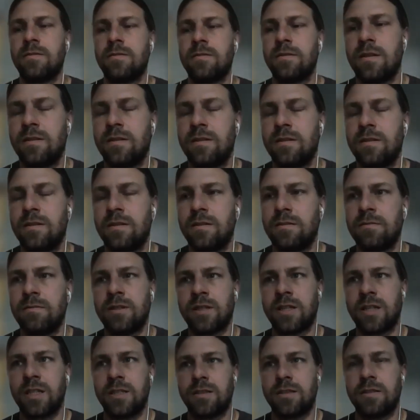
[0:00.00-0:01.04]
And
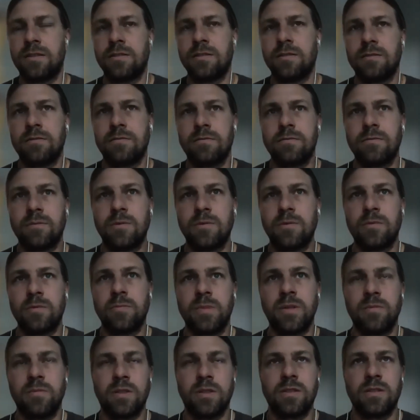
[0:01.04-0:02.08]
a kit would
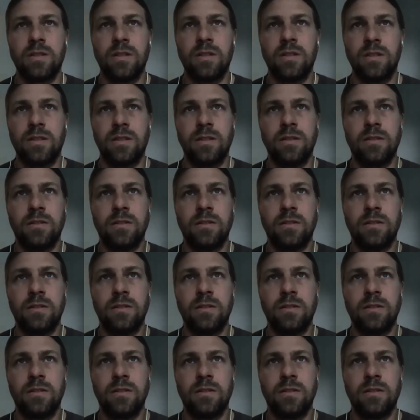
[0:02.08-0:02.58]
be mostly.